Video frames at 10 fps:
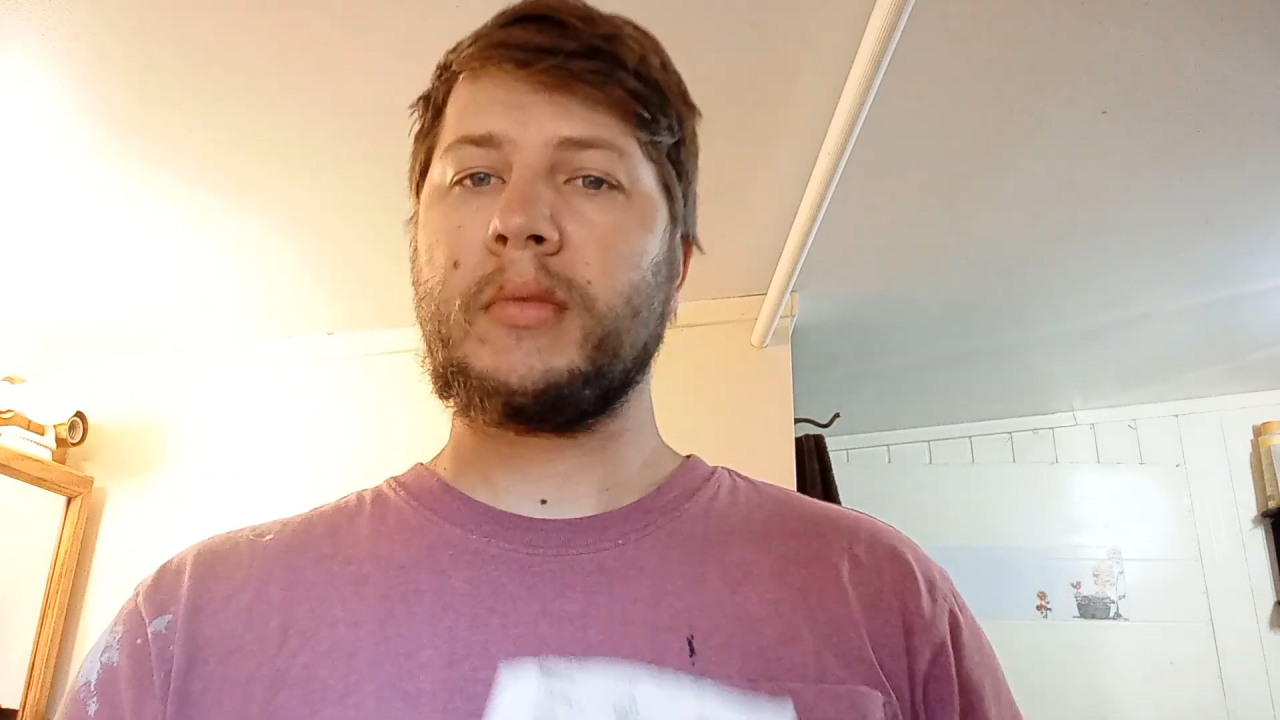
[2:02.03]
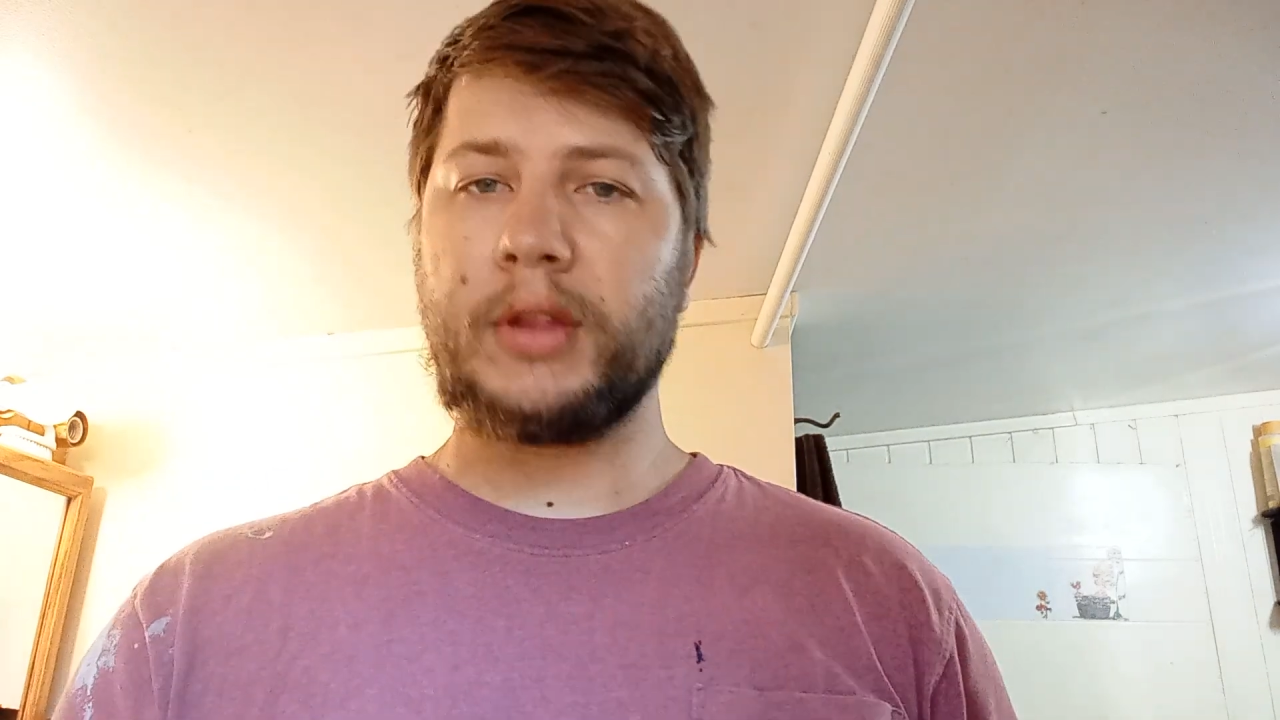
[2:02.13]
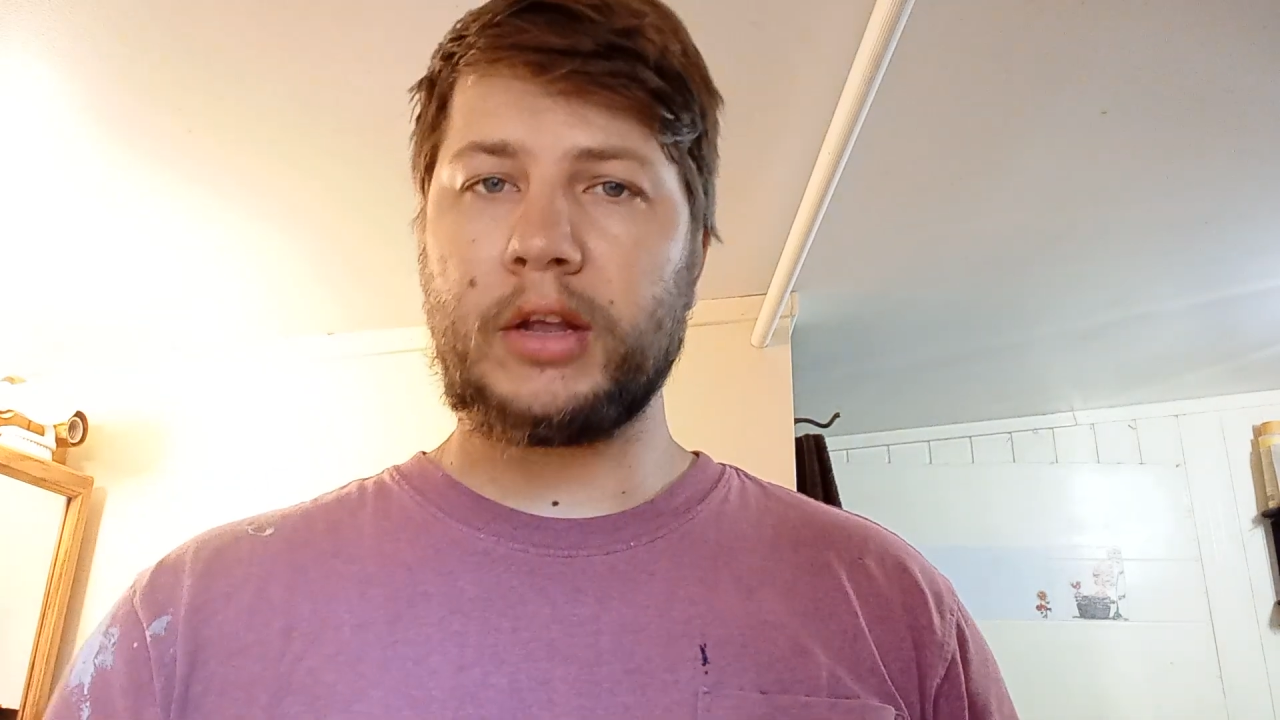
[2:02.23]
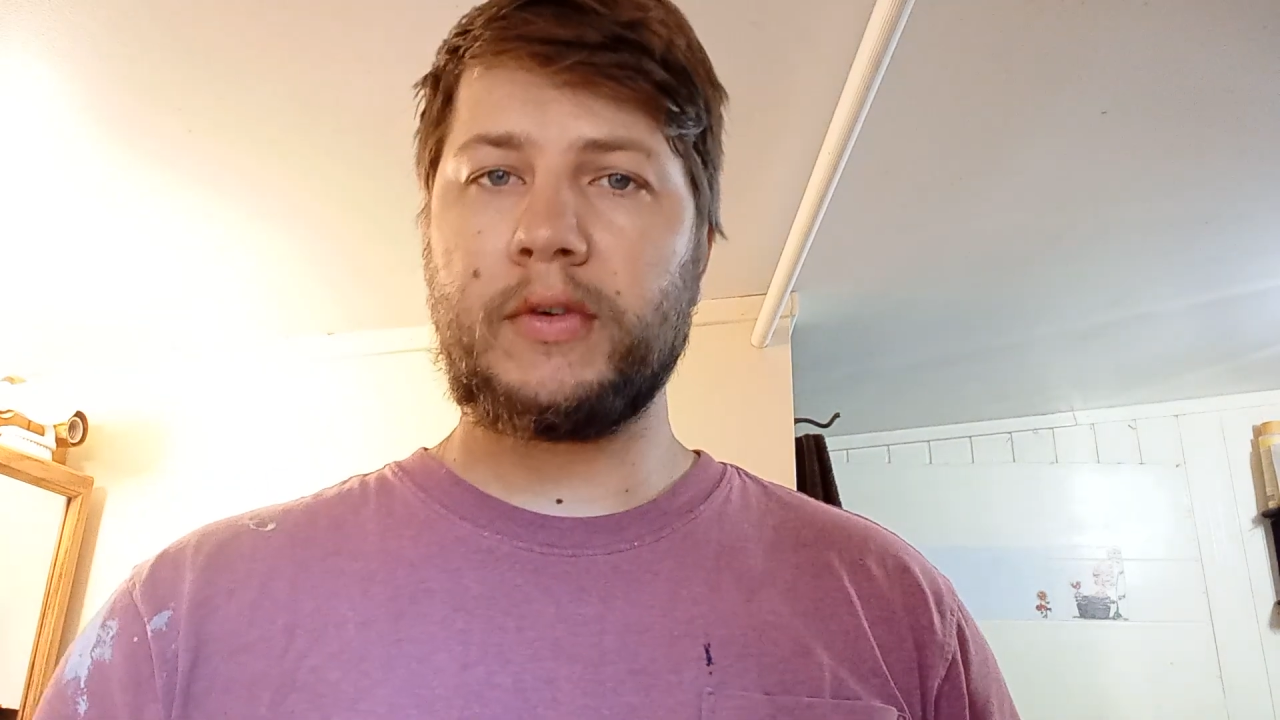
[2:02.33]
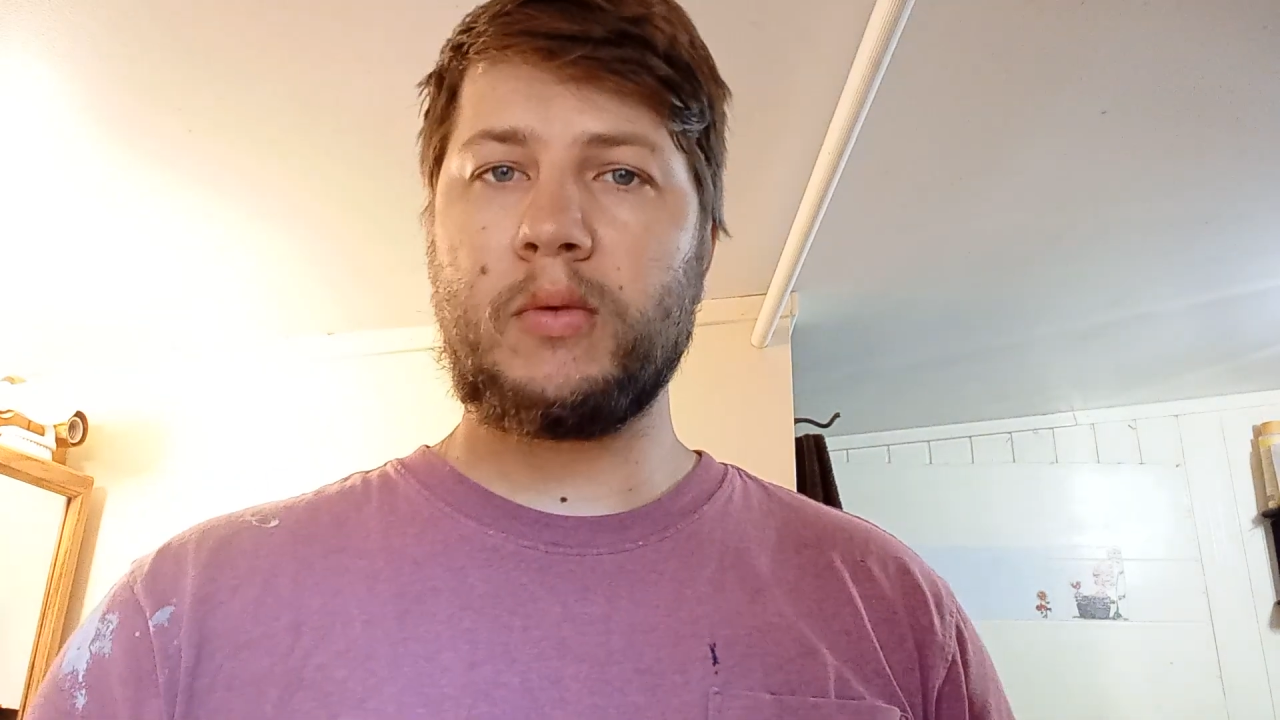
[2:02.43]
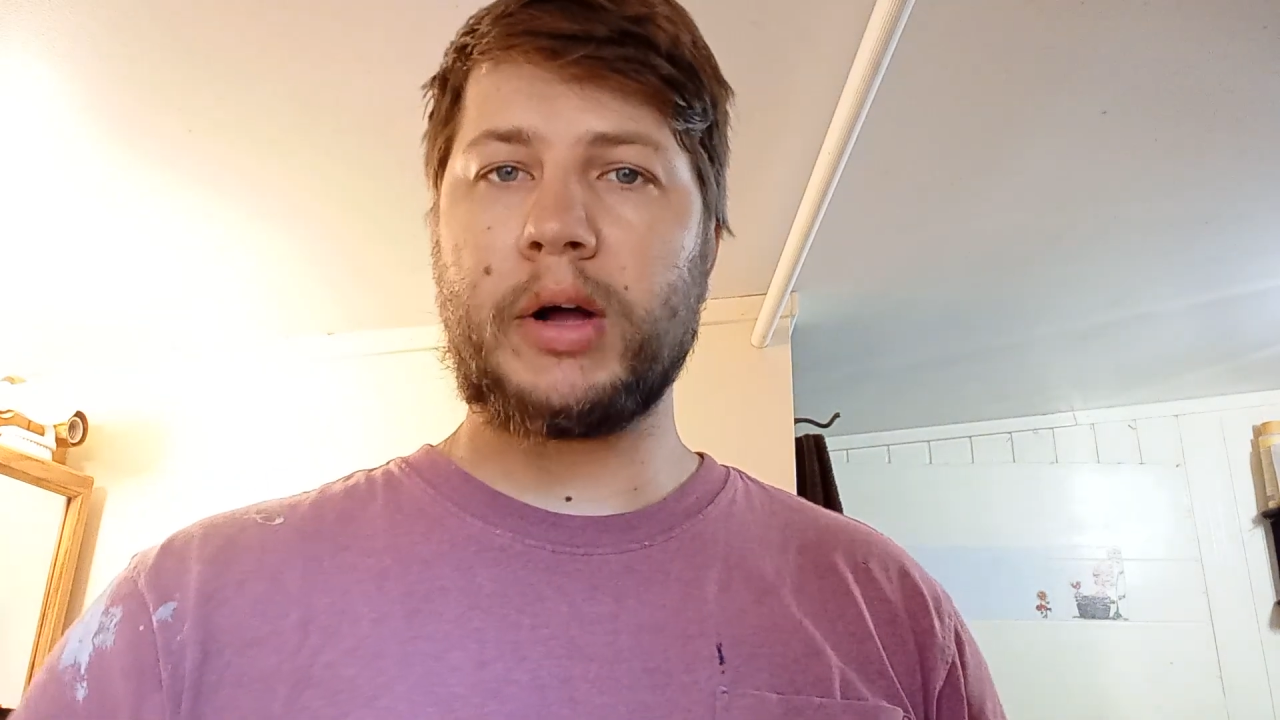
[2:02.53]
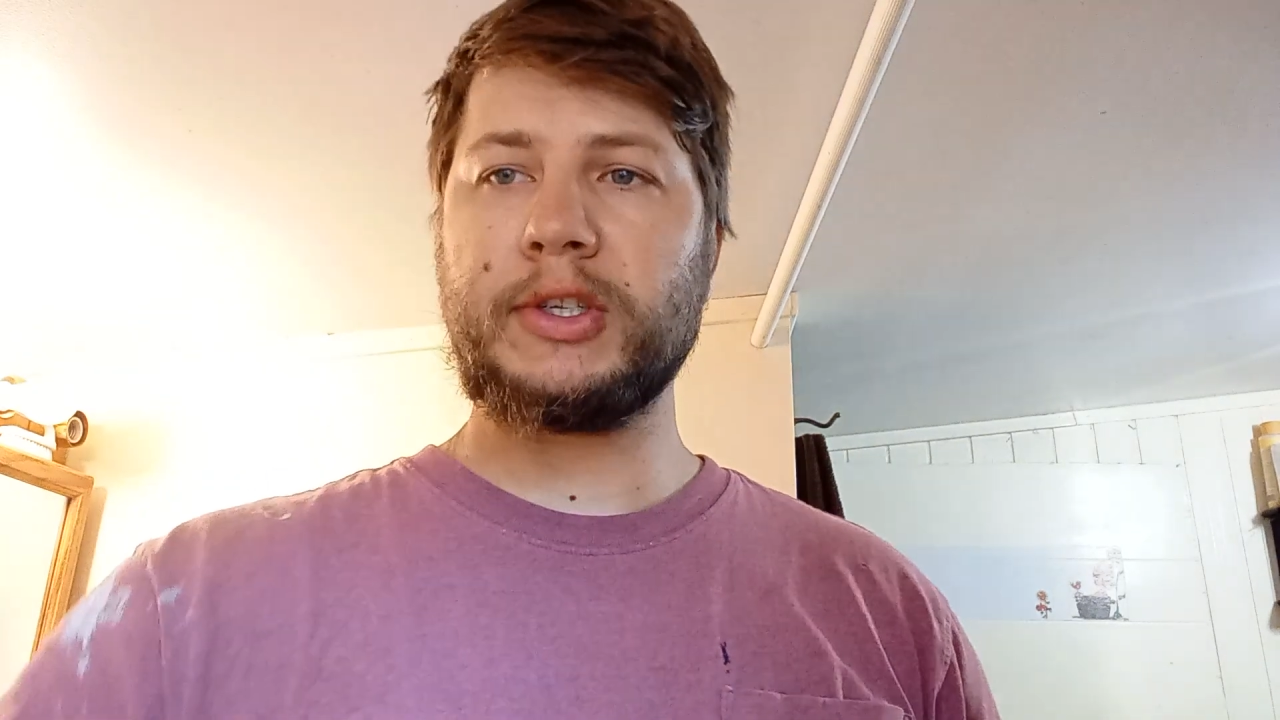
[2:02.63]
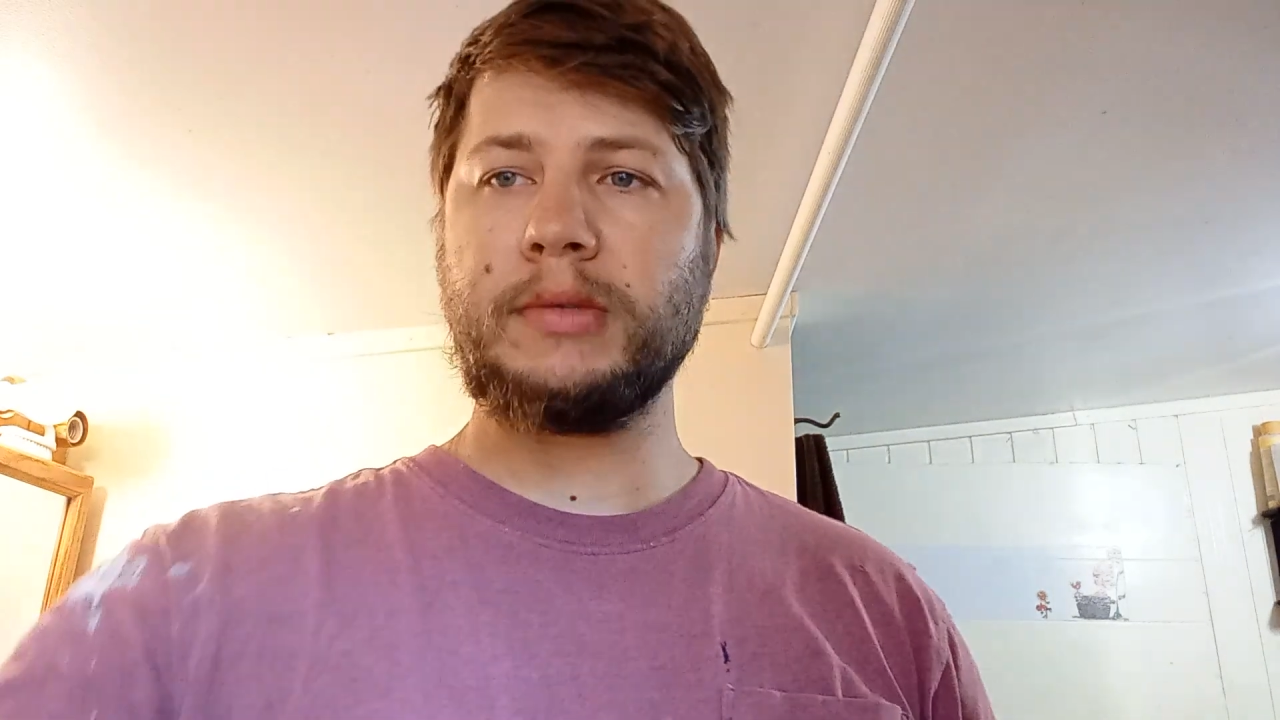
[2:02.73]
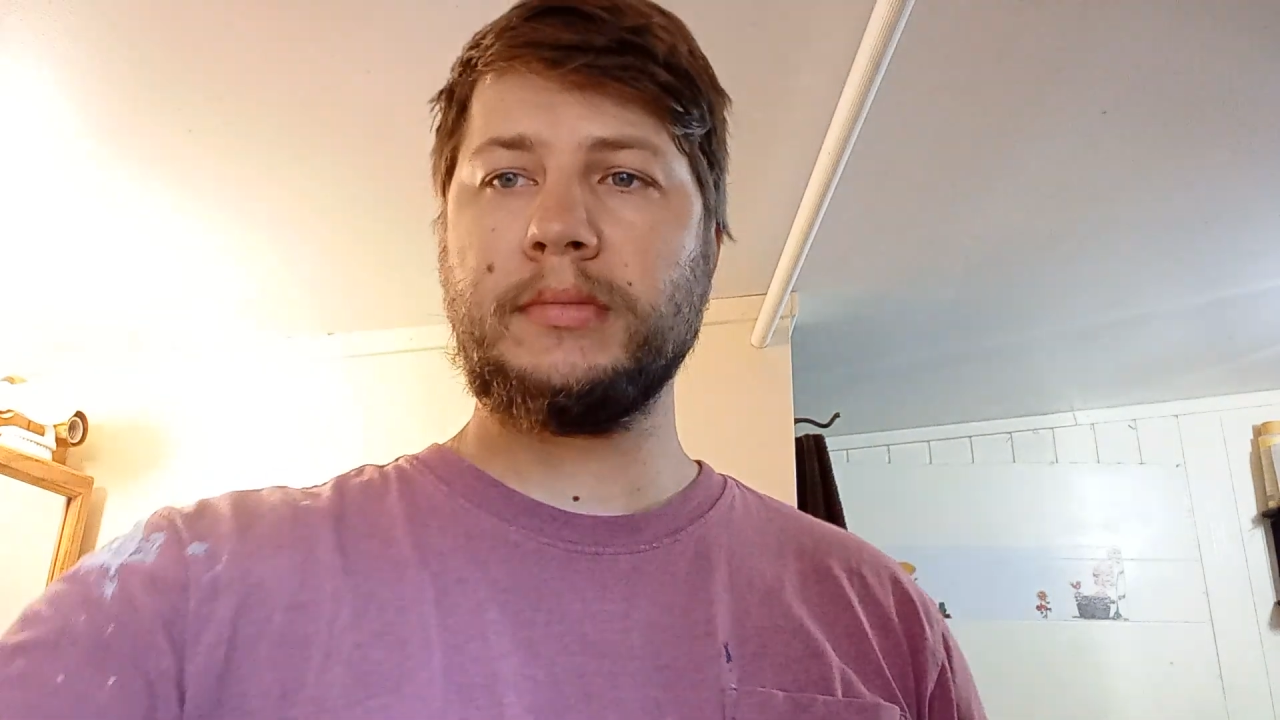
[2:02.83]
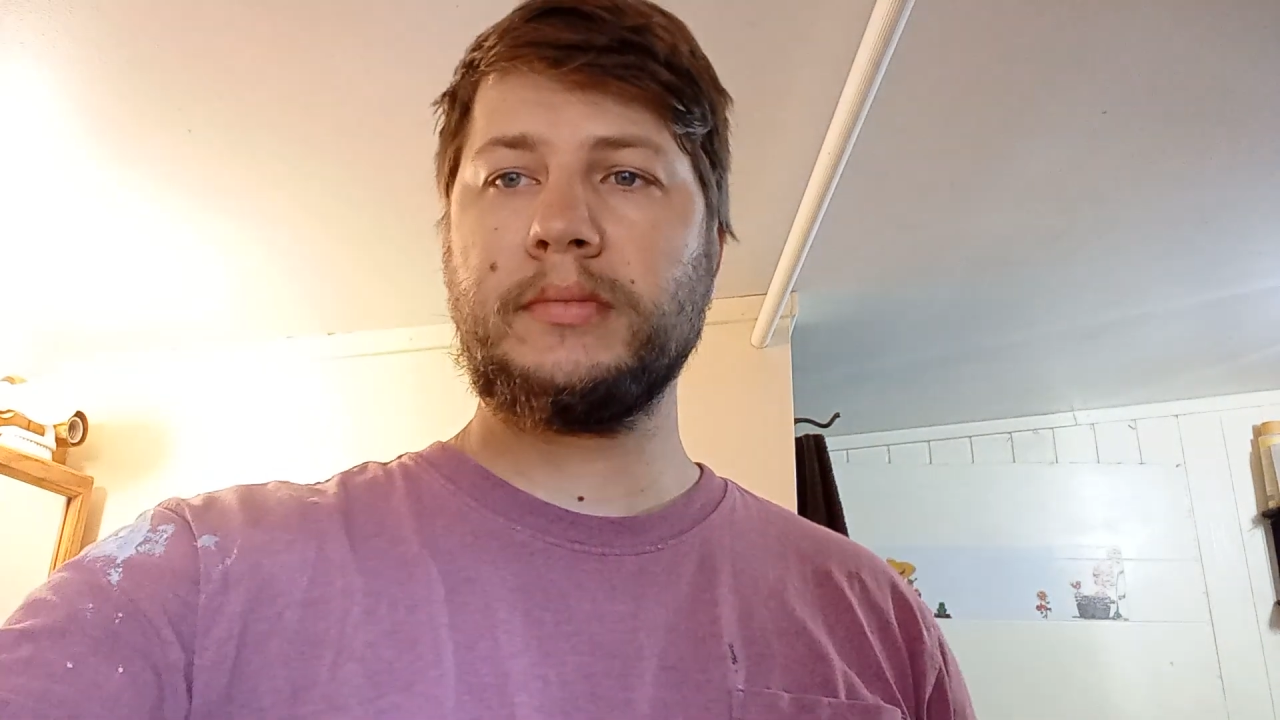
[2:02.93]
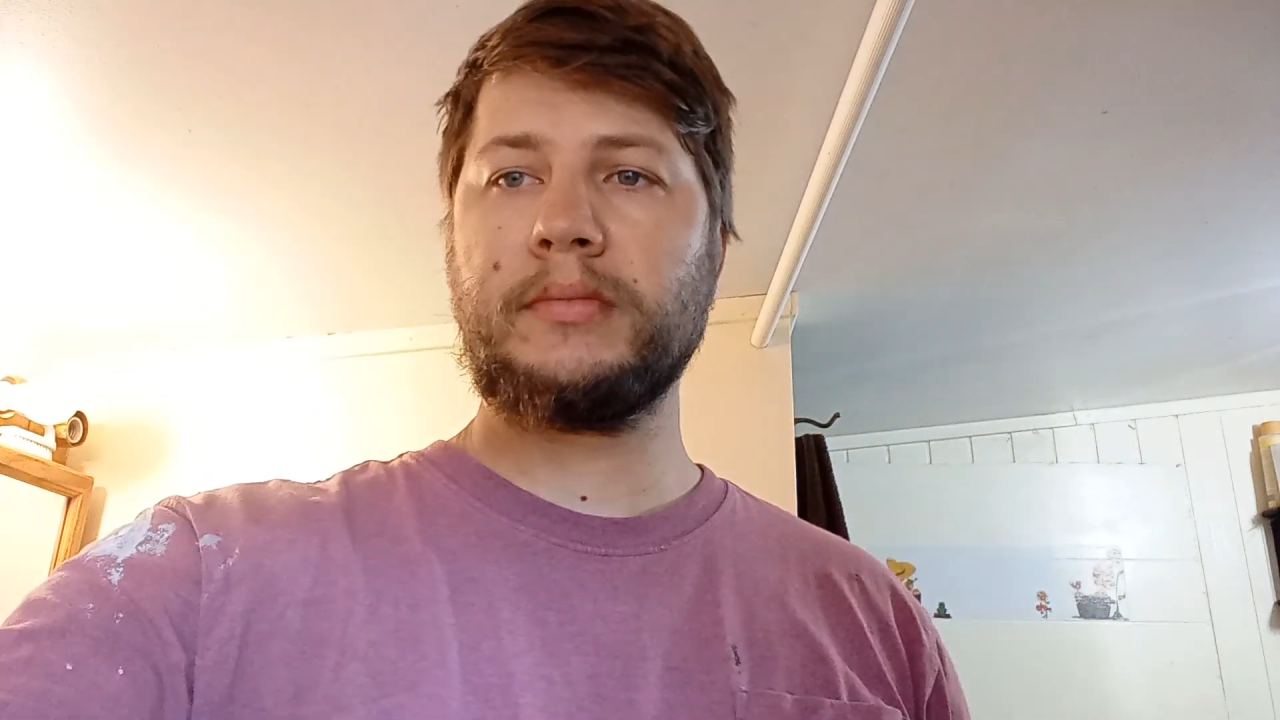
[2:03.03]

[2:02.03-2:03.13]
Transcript: Thank you for watching.